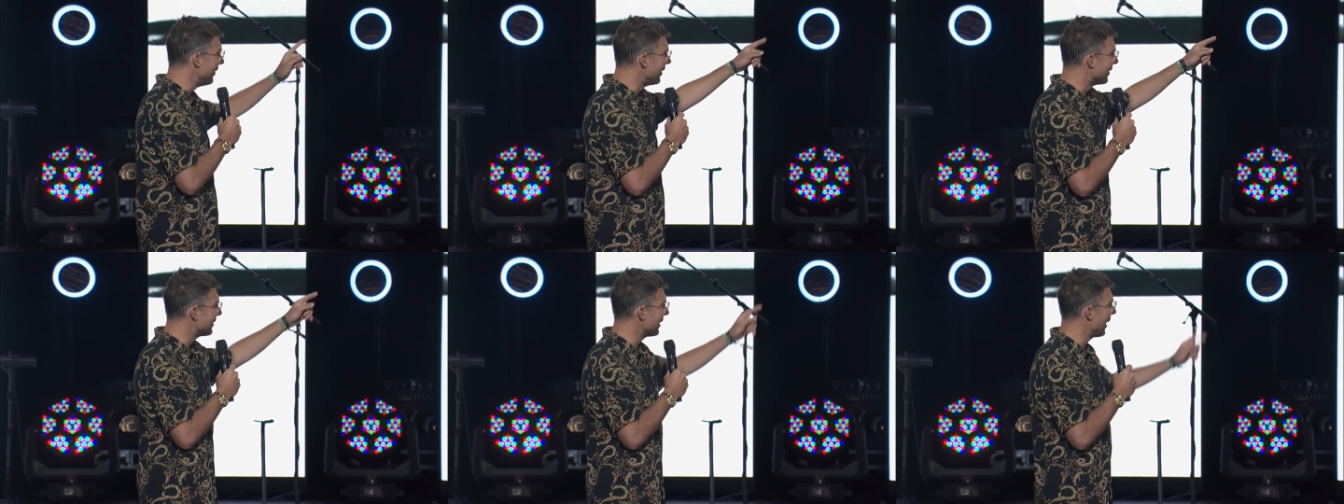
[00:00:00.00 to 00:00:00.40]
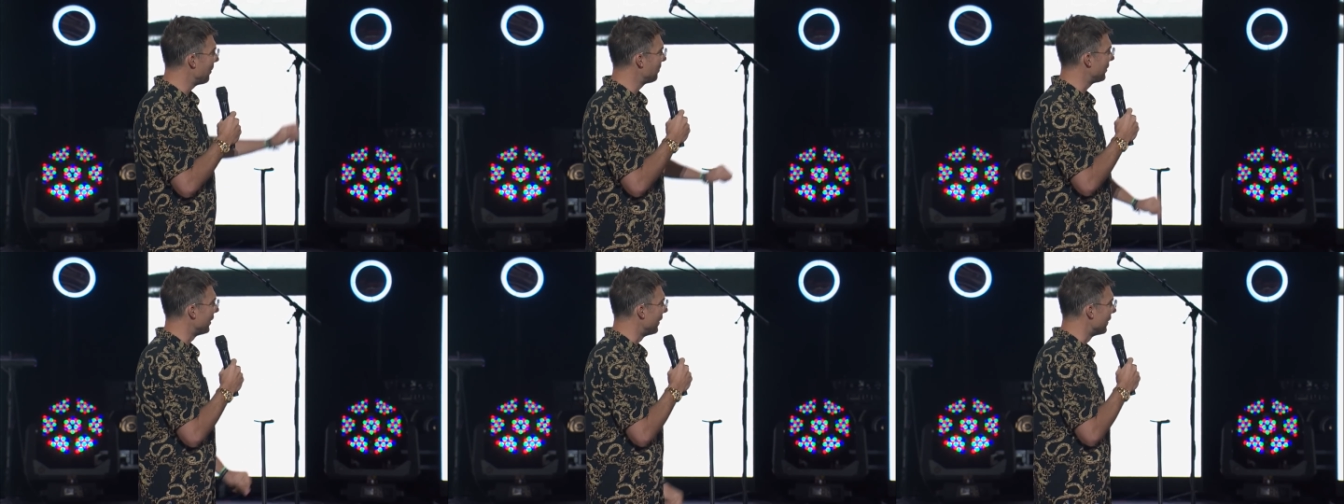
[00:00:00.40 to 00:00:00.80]
you to
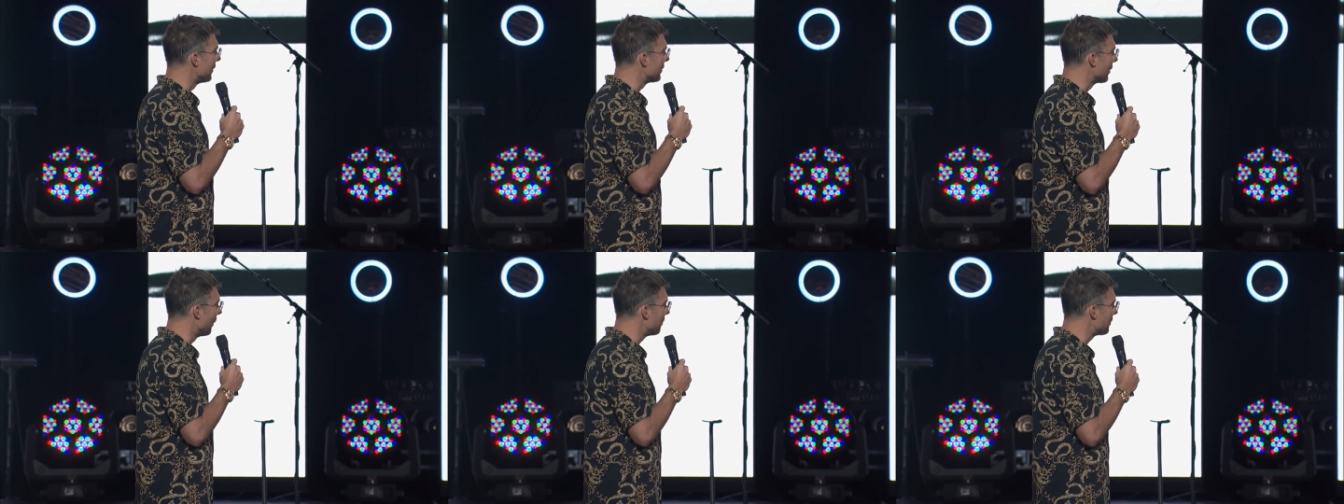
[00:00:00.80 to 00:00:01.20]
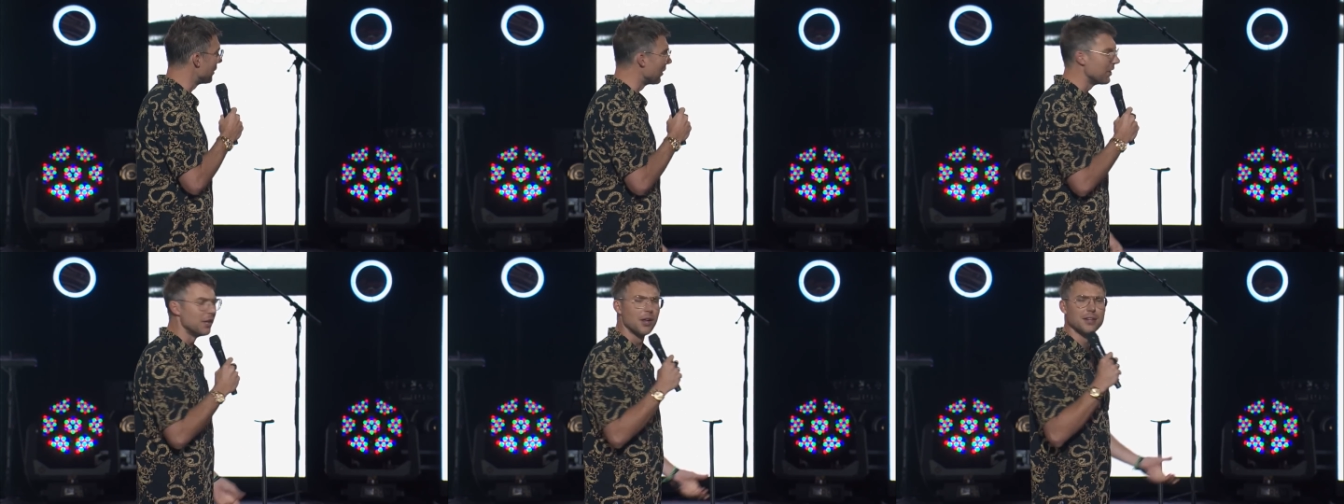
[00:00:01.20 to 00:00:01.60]
Samson in the
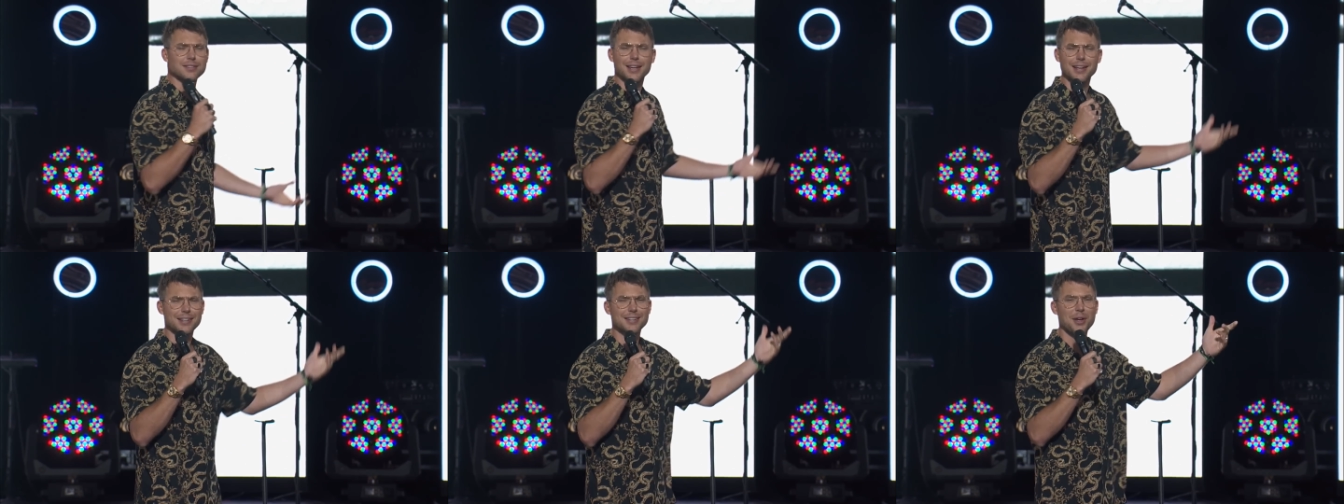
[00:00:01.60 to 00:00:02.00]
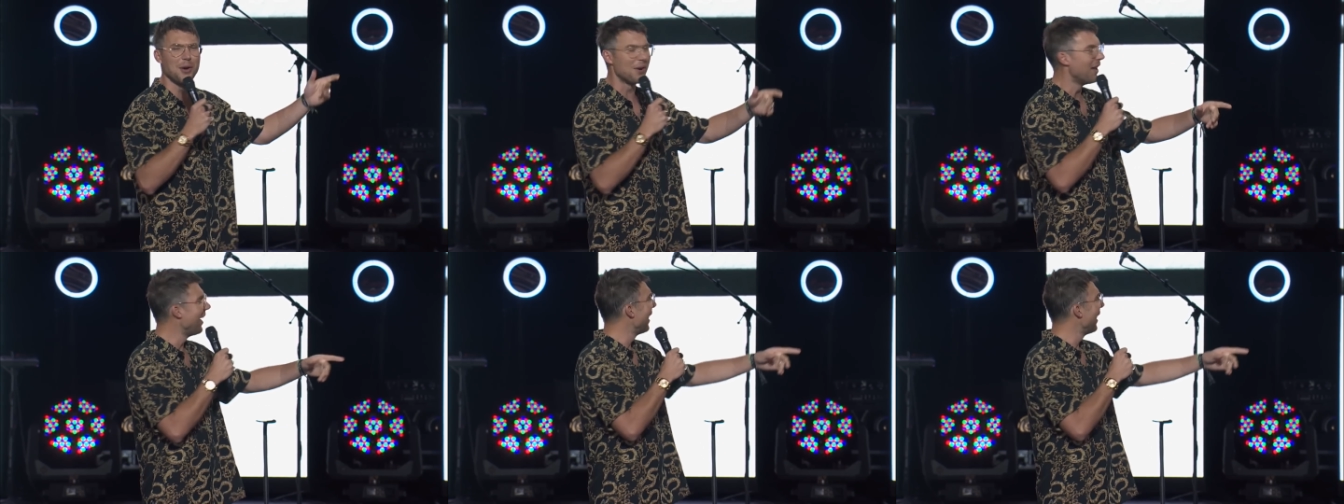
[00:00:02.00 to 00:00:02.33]
scripture. You know, it's like, no,